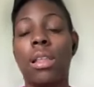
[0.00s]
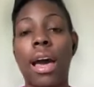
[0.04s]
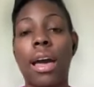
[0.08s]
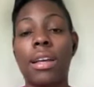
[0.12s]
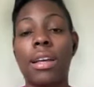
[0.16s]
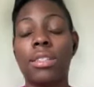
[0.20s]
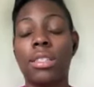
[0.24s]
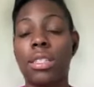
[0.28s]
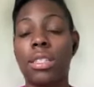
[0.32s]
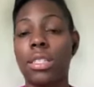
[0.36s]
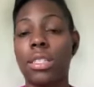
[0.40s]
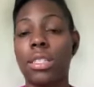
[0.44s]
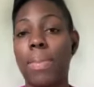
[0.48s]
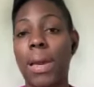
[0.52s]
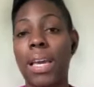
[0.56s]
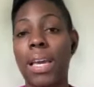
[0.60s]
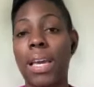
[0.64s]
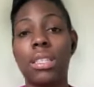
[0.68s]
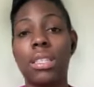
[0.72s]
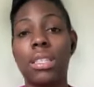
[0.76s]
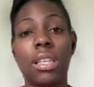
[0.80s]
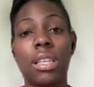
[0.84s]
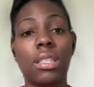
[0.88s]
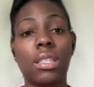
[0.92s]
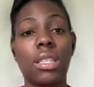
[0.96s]
A lot, I just
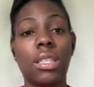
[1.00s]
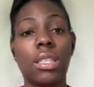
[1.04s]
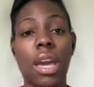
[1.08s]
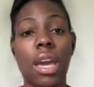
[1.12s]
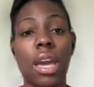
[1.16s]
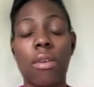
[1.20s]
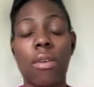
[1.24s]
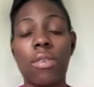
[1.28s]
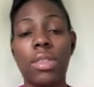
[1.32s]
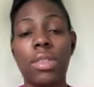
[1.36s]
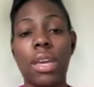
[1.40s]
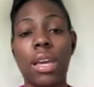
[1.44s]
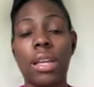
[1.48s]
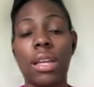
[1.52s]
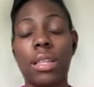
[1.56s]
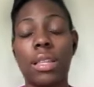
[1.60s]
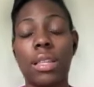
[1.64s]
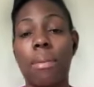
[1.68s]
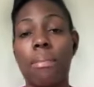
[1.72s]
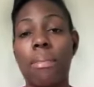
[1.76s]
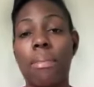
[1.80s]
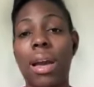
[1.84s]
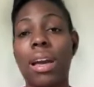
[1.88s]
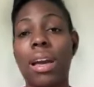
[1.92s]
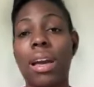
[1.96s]
basically took
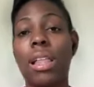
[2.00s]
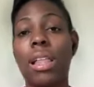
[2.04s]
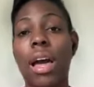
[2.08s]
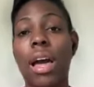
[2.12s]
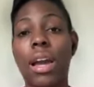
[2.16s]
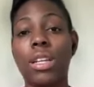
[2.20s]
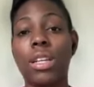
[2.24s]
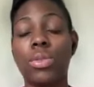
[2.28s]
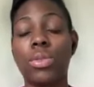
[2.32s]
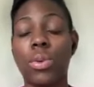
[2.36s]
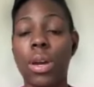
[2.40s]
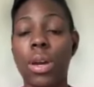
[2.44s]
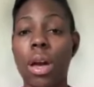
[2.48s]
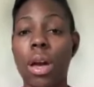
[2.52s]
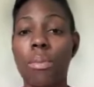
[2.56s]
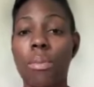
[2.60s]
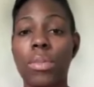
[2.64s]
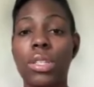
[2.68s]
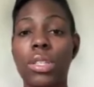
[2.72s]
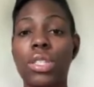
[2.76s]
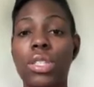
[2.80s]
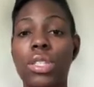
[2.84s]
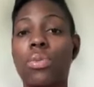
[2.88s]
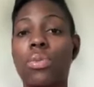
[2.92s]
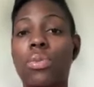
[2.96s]
everything that my clients were
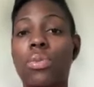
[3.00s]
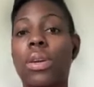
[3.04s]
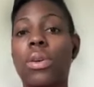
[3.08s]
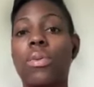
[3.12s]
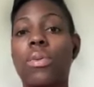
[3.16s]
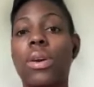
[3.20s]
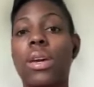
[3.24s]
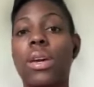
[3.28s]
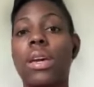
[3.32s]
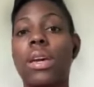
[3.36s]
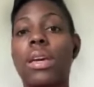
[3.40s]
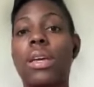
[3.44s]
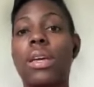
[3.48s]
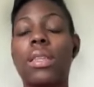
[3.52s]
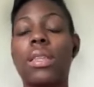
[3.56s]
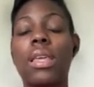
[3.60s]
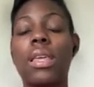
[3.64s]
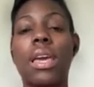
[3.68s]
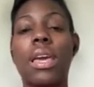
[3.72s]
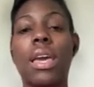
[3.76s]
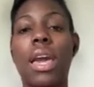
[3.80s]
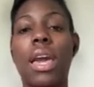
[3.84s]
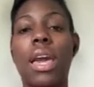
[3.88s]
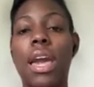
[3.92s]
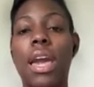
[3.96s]
coming to me with
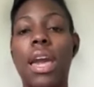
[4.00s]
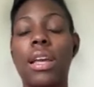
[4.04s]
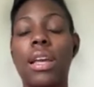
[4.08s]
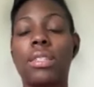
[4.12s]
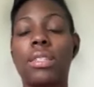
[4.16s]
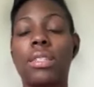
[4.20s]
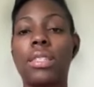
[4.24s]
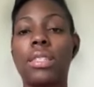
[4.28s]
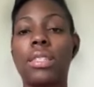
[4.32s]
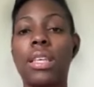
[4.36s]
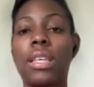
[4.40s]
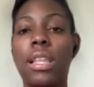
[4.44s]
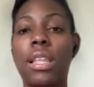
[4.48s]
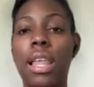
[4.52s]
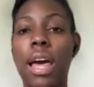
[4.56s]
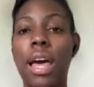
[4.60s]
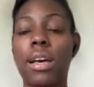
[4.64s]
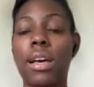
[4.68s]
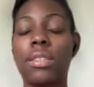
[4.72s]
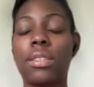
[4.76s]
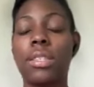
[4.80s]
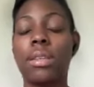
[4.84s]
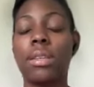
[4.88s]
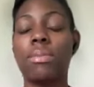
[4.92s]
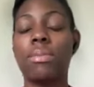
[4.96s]
and just
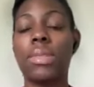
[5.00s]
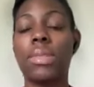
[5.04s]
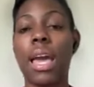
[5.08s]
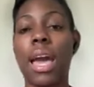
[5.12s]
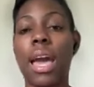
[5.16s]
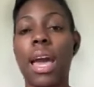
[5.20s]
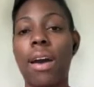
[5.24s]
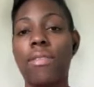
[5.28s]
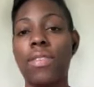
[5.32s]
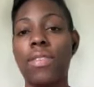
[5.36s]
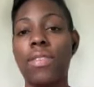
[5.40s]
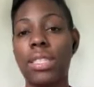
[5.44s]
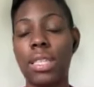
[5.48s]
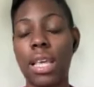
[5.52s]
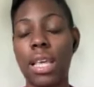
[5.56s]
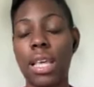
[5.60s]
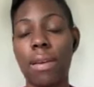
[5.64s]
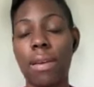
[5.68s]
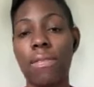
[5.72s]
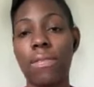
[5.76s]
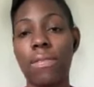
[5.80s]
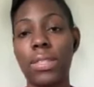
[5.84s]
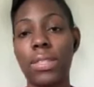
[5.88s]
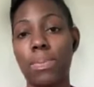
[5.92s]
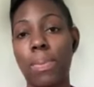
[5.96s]
allowed them to have a
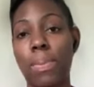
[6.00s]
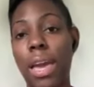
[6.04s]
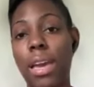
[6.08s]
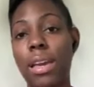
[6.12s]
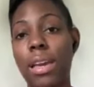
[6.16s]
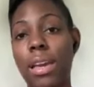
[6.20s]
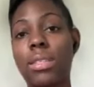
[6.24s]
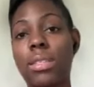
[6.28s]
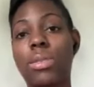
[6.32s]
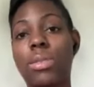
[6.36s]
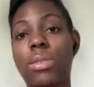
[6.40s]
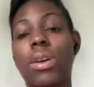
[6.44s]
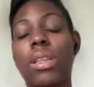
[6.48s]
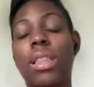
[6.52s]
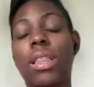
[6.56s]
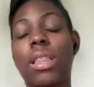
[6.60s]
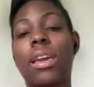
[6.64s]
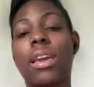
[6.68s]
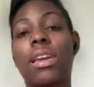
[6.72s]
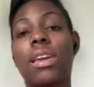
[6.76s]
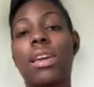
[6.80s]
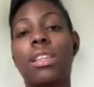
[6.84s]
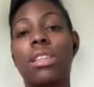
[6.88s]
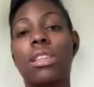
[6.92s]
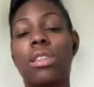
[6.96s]
safe space where
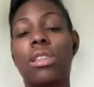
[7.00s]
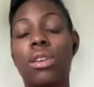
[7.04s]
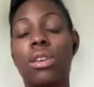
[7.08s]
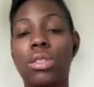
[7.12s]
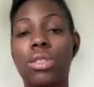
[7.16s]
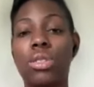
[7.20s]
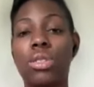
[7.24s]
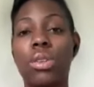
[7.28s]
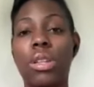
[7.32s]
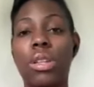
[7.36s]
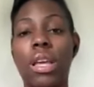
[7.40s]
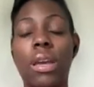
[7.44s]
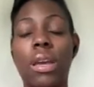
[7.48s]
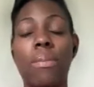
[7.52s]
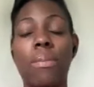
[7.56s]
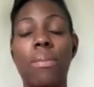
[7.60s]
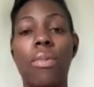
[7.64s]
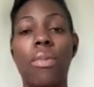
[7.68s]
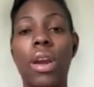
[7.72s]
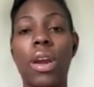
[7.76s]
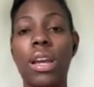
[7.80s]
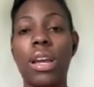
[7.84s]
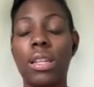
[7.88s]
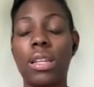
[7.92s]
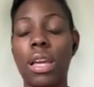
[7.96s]
they can literally
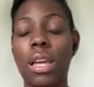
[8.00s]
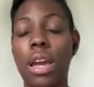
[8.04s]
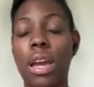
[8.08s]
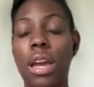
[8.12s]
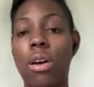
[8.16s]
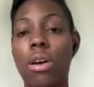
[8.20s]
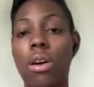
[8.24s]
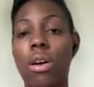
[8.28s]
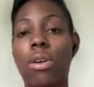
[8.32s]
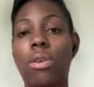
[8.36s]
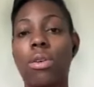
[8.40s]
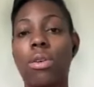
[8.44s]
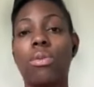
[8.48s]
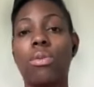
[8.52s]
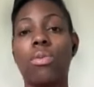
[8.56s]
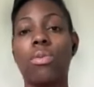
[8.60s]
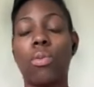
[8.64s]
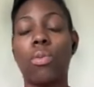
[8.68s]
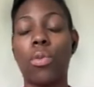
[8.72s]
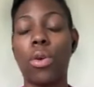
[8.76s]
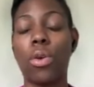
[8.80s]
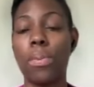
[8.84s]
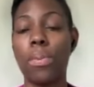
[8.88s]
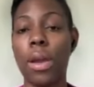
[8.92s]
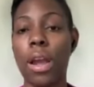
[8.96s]
break down,
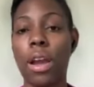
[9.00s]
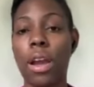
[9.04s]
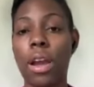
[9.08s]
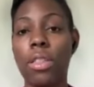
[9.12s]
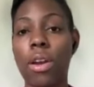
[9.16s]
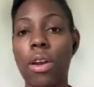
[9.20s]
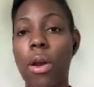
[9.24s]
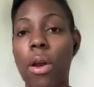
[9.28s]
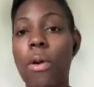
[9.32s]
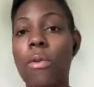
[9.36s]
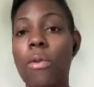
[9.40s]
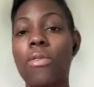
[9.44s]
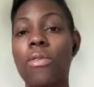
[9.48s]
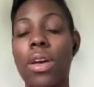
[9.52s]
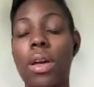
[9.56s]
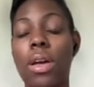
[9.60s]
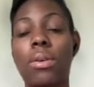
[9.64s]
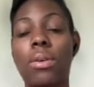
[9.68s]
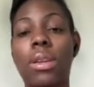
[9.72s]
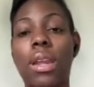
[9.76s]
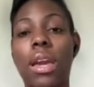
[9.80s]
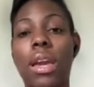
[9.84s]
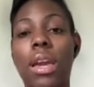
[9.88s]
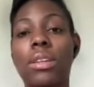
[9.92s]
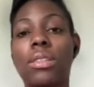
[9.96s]
repair their own
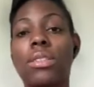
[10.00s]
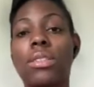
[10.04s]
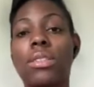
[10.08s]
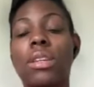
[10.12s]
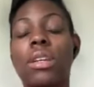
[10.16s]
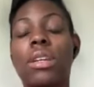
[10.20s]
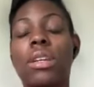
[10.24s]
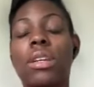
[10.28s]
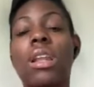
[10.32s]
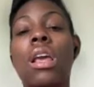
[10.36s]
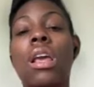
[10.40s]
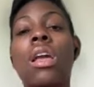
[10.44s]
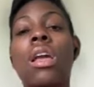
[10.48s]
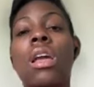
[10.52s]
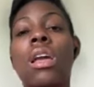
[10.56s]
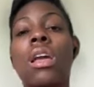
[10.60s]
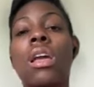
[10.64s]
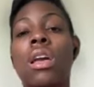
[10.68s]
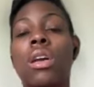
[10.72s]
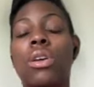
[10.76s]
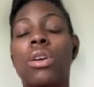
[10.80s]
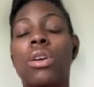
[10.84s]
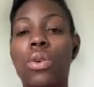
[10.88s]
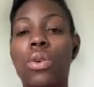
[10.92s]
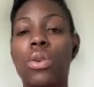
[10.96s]
foundation,
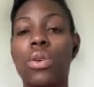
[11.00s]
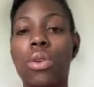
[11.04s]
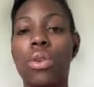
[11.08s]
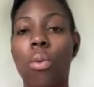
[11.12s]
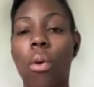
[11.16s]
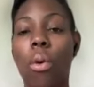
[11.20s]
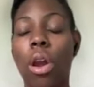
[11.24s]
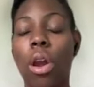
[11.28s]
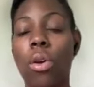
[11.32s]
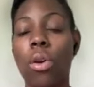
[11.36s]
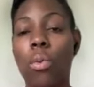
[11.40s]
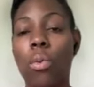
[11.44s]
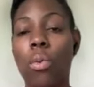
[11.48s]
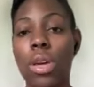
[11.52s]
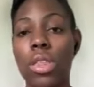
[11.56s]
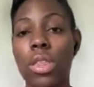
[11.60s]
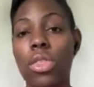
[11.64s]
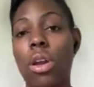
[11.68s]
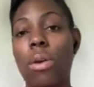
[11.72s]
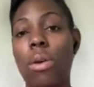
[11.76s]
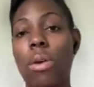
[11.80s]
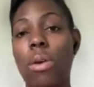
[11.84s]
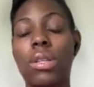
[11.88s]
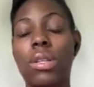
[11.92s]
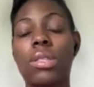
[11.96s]
doing the work
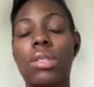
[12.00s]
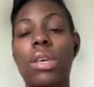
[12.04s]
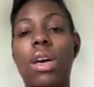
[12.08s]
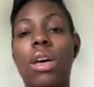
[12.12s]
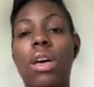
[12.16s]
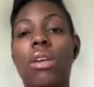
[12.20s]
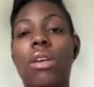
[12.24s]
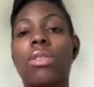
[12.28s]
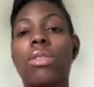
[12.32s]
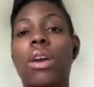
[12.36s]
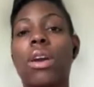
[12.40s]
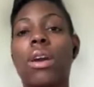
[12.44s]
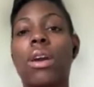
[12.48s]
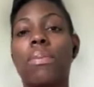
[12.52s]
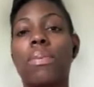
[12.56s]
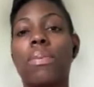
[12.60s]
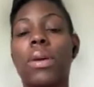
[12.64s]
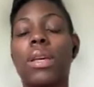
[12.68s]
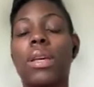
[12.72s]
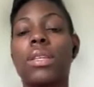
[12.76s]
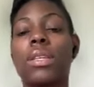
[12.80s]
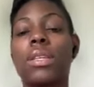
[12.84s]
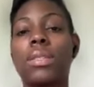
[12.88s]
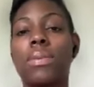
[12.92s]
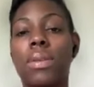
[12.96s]
with their mental health
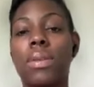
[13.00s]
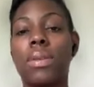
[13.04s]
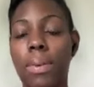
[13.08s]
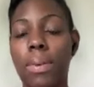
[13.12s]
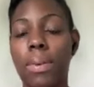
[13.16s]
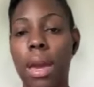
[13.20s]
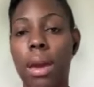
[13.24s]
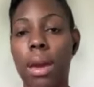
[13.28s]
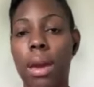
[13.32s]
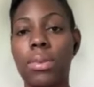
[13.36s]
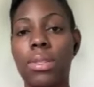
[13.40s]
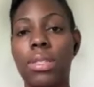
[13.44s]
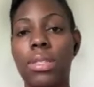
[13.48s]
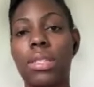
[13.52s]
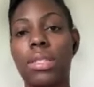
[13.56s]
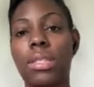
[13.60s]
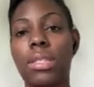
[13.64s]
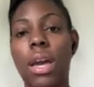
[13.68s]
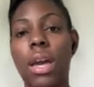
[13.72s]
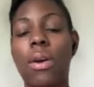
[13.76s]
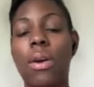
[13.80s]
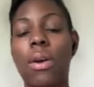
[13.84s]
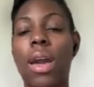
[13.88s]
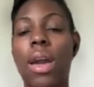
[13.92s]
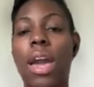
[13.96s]
therapist to be able to
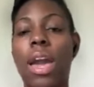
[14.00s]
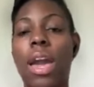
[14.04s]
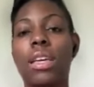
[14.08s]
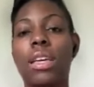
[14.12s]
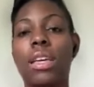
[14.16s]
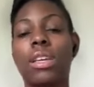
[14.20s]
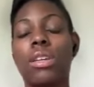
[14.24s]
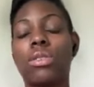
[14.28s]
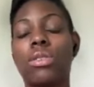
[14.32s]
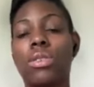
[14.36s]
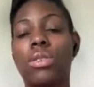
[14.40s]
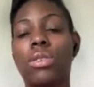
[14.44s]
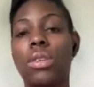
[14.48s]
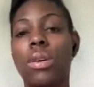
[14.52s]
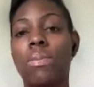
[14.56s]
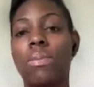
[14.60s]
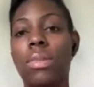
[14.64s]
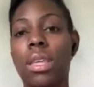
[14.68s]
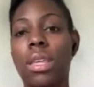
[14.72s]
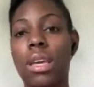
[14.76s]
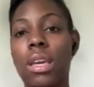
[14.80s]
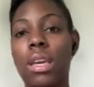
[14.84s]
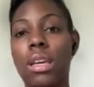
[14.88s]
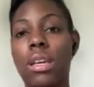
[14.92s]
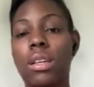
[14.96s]
say, okay, these are
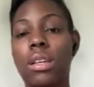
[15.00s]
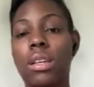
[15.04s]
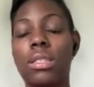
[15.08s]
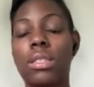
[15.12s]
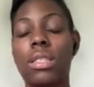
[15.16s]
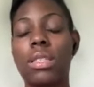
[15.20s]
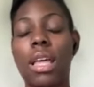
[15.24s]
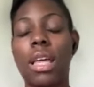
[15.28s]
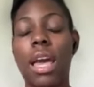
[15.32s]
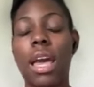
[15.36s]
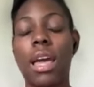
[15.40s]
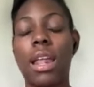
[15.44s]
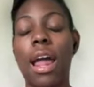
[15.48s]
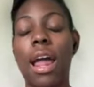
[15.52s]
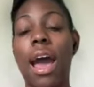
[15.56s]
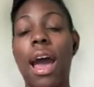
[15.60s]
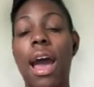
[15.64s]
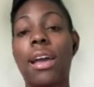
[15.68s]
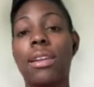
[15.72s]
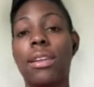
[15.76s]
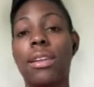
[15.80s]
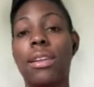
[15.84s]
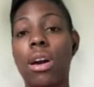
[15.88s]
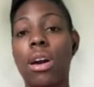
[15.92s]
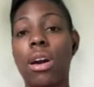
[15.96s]
some things that
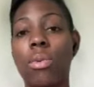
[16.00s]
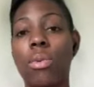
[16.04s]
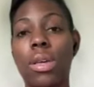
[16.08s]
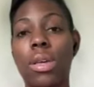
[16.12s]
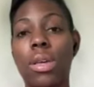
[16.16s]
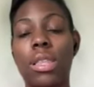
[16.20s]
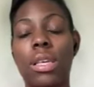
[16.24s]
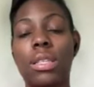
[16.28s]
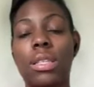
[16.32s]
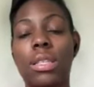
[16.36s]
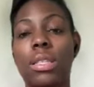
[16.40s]
I dealt with.